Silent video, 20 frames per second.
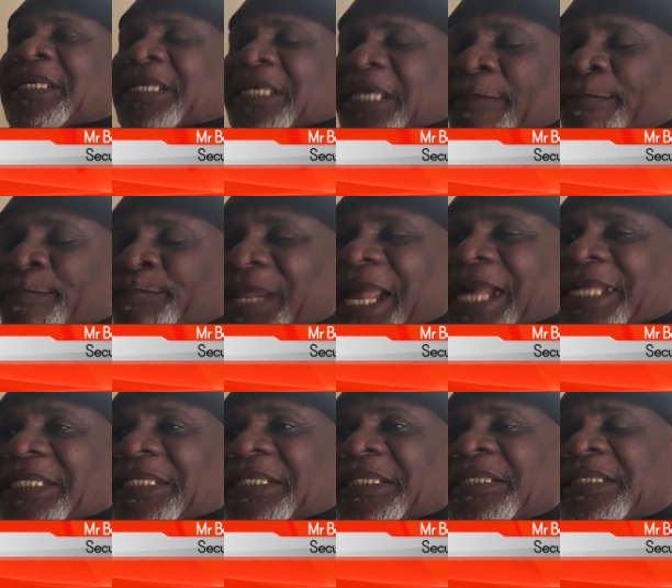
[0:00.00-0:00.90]

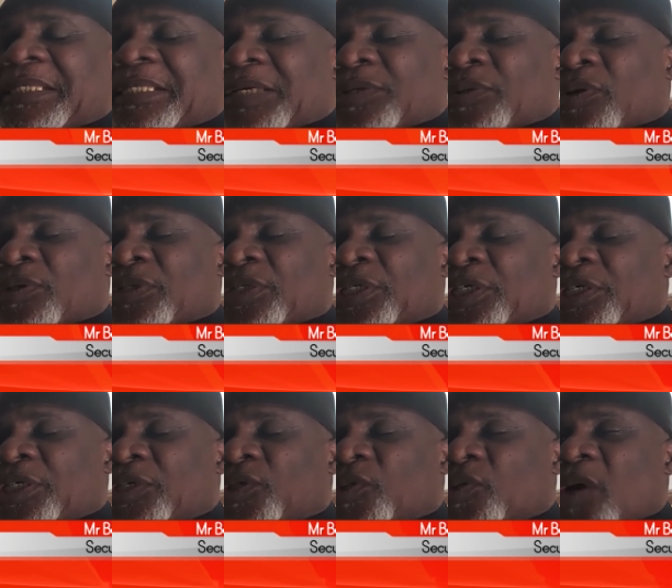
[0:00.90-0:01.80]
implant, you know,
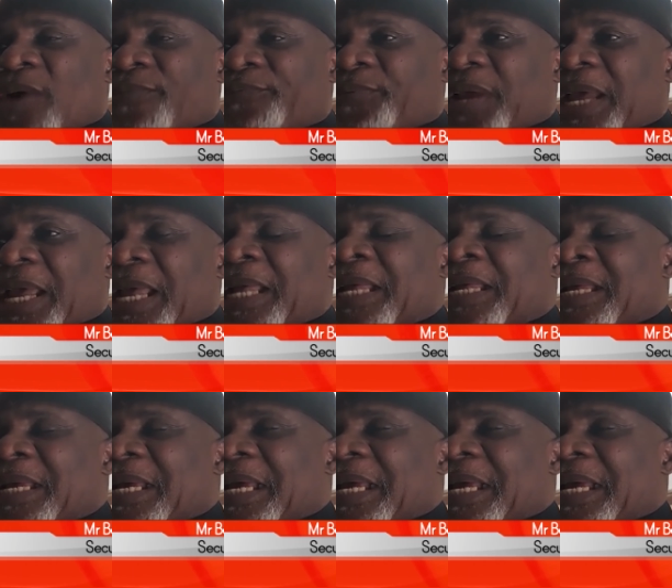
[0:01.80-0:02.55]
the issue of uh,